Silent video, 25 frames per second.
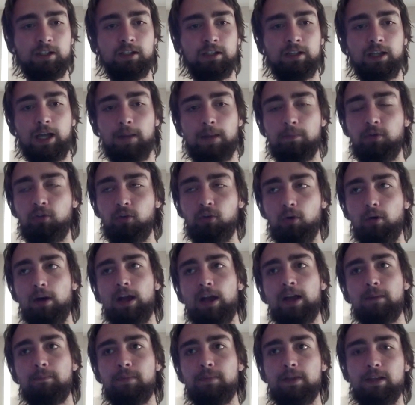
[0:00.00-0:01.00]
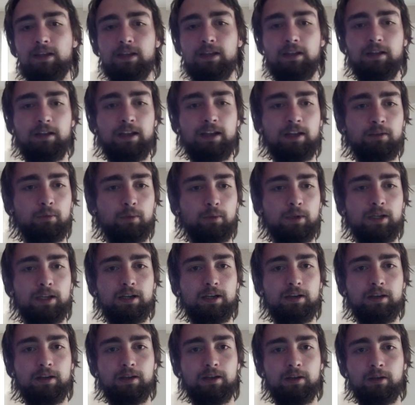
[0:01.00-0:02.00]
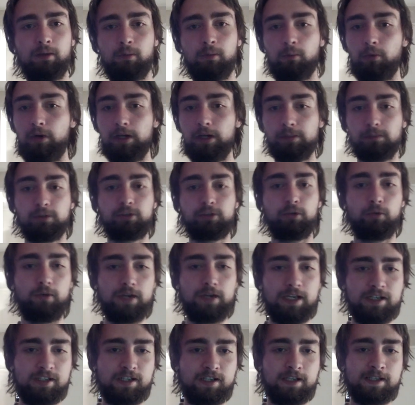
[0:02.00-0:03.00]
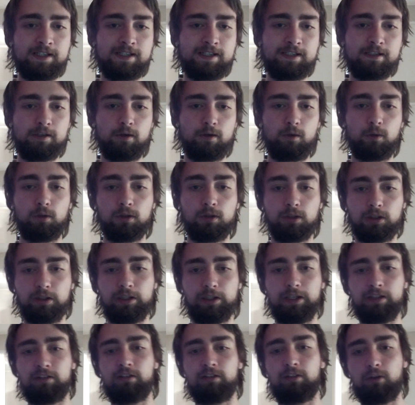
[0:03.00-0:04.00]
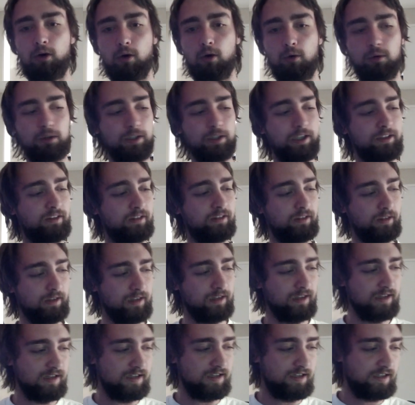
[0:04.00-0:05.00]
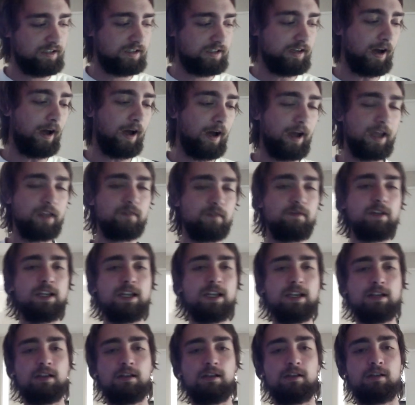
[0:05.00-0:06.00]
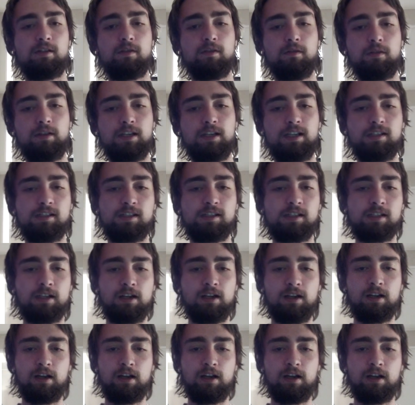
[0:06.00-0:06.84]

I'm so happy that we were able to reach it, so let's go, let's dive into this